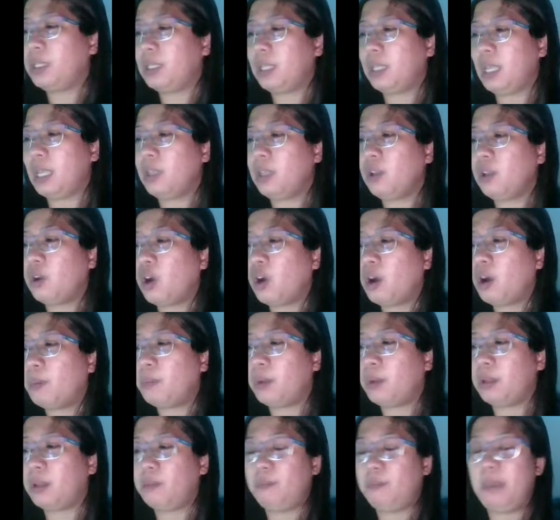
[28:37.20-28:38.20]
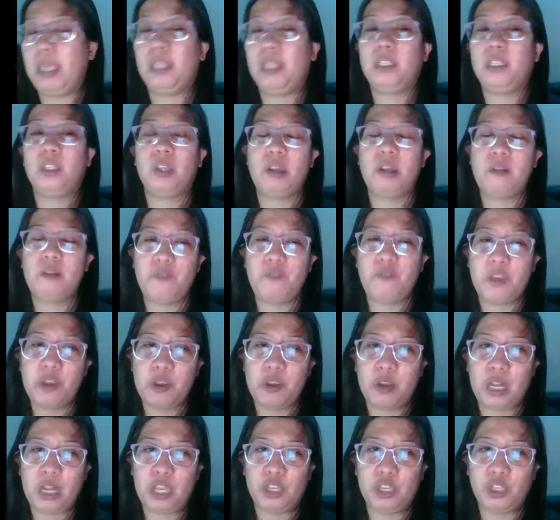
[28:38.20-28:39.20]
in common base
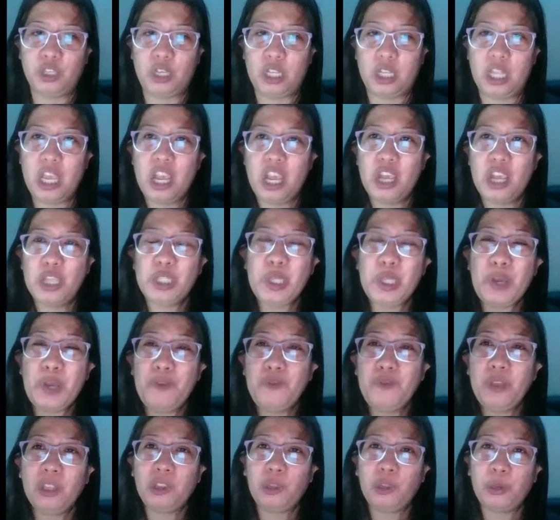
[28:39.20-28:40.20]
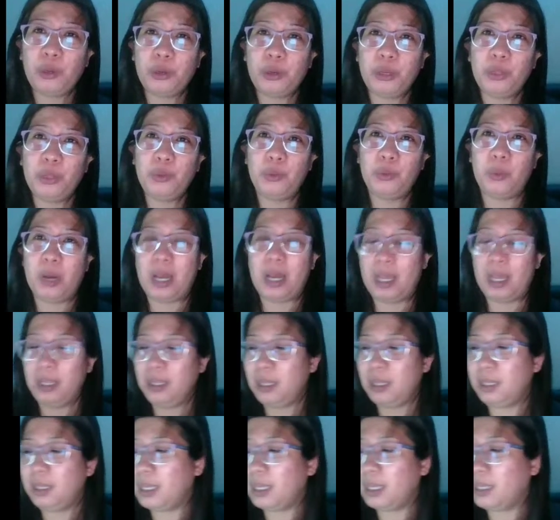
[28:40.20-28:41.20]
configuration. So with third one,
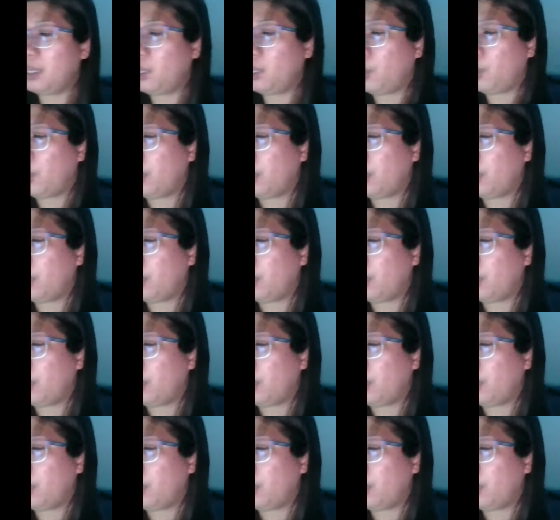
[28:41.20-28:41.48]
that is your